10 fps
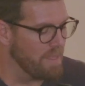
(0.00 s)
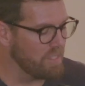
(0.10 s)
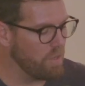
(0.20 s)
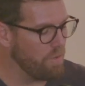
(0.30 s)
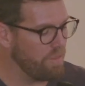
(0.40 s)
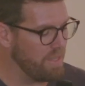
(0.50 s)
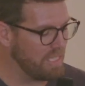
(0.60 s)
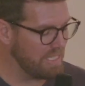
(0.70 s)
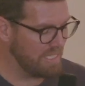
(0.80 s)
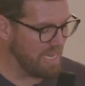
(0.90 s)
And so
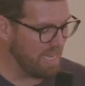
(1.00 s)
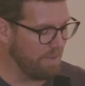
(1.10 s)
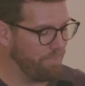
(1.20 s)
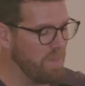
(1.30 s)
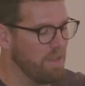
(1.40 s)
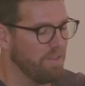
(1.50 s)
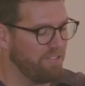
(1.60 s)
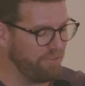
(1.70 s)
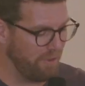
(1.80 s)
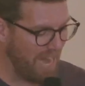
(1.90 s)
this sin
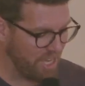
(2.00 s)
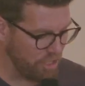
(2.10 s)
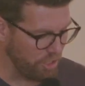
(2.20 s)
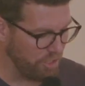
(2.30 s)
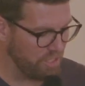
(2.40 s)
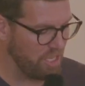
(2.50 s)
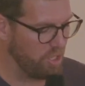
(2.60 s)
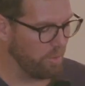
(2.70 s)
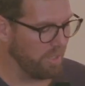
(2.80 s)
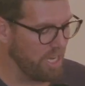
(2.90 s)
fractures
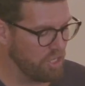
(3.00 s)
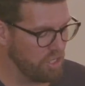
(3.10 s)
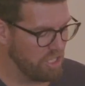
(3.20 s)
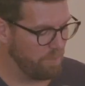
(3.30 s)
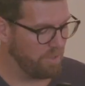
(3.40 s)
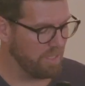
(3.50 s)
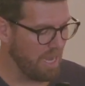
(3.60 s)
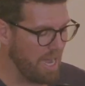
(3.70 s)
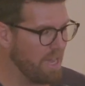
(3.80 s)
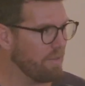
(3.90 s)
their relationship with
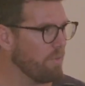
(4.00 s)
God.